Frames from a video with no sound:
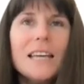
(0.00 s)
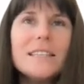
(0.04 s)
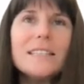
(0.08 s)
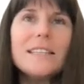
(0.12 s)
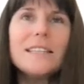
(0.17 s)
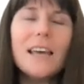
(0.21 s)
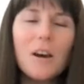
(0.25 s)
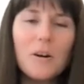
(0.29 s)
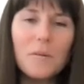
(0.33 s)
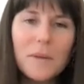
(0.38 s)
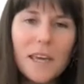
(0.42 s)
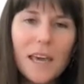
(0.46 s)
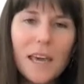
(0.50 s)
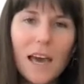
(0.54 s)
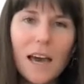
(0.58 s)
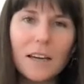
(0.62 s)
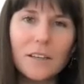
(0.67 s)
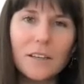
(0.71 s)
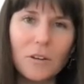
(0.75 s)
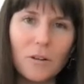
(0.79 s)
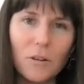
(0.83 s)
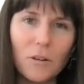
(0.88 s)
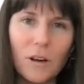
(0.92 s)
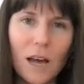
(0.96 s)
Tell me how
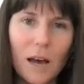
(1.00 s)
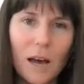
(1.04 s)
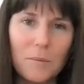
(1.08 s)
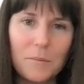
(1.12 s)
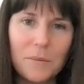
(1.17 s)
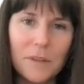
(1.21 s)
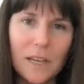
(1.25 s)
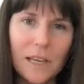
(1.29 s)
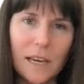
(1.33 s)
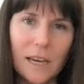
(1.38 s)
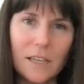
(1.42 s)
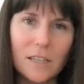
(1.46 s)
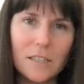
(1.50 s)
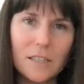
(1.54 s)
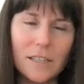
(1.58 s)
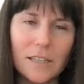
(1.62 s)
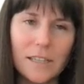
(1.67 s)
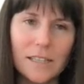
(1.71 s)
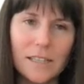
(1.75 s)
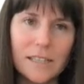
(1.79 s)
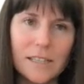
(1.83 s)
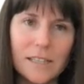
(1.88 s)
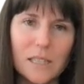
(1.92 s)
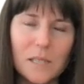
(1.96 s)
your company
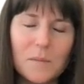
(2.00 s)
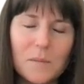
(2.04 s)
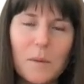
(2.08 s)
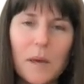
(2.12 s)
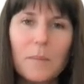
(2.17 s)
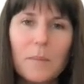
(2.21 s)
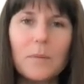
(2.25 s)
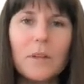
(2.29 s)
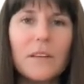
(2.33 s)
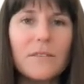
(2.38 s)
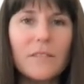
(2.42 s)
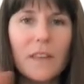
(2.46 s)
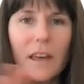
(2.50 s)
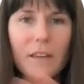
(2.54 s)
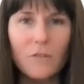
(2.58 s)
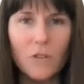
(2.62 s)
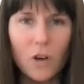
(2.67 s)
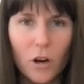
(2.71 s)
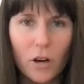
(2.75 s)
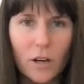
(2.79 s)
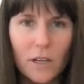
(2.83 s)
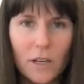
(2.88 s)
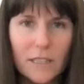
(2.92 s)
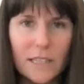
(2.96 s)
actually assists people. If they've
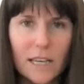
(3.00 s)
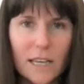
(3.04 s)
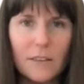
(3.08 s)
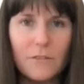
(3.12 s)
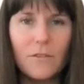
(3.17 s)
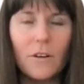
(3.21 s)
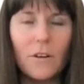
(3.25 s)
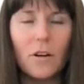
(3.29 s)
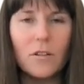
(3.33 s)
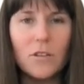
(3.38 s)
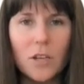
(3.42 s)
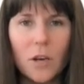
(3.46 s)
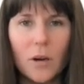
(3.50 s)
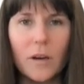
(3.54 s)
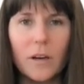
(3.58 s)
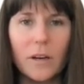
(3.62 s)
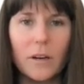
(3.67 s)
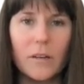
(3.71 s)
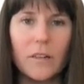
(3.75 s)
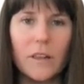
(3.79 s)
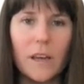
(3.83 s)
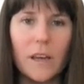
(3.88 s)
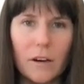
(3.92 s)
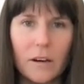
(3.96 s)
got a default
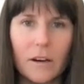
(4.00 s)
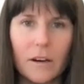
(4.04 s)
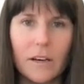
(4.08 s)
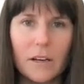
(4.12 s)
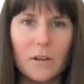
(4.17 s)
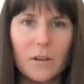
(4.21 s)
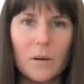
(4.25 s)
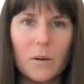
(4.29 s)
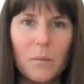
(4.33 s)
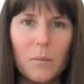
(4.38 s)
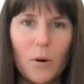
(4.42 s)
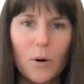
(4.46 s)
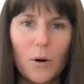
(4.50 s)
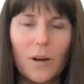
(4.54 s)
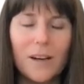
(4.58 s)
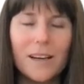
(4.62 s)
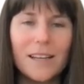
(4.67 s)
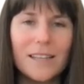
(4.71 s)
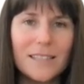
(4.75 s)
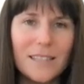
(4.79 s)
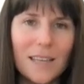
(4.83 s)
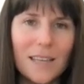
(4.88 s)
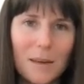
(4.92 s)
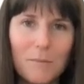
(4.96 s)
showing on their credit report,
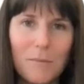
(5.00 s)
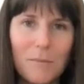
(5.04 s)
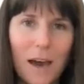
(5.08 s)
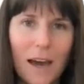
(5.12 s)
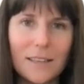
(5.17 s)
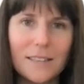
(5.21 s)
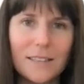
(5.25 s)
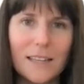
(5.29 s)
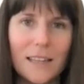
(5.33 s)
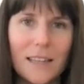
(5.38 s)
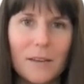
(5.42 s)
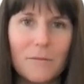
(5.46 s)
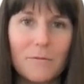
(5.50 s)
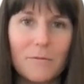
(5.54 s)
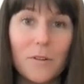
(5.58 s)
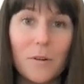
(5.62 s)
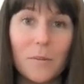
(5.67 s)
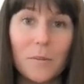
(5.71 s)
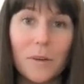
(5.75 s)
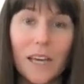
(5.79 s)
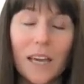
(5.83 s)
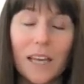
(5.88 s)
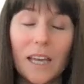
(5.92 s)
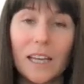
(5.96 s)
it's impacting them
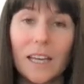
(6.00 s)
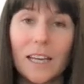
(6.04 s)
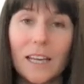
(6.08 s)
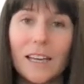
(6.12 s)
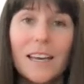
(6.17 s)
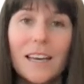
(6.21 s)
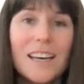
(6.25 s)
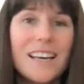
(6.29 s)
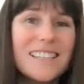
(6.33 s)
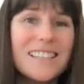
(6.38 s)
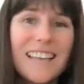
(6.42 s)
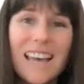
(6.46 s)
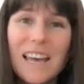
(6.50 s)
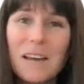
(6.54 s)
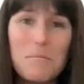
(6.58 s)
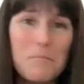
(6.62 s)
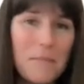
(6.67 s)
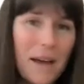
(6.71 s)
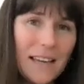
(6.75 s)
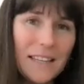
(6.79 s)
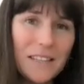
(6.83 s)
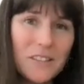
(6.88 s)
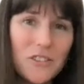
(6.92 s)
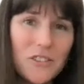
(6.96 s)
from getting, say, a
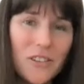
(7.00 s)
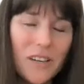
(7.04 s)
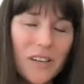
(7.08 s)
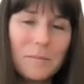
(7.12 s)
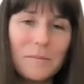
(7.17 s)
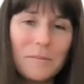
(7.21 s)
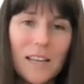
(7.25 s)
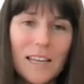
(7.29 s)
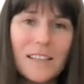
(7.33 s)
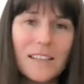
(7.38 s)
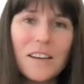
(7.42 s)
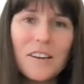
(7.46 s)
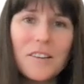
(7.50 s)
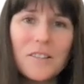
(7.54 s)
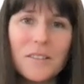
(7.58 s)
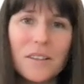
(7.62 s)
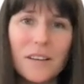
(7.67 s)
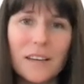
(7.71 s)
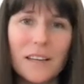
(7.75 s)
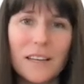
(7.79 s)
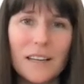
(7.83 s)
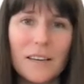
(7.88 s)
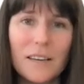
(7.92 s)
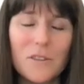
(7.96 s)
mainstream lender who's
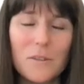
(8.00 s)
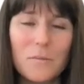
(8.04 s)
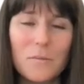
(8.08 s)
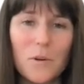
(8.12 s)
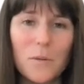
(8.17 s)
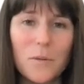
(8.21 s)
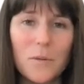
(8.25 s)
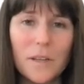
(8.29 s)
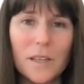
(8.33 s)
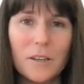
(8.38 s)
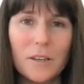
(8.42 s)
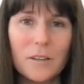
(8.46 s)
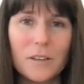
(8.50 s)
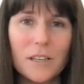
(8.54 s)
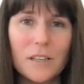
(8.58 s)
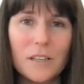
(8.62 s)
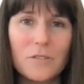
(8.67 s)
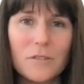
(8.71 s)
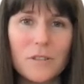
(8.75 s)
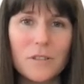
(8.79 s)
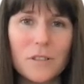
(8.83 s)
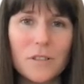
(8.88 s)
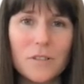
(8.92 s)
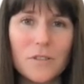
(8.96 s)
going to give them a really good
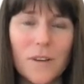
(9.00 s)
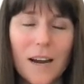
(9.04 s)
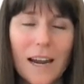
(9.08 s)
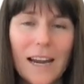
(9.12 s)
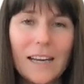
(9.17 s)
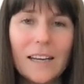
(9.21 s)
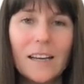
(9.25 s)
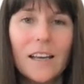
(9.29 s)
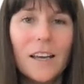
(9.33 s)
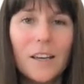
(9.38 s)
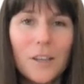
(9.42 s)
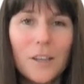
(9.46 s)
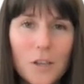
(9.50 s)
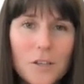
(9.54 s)
interest rate.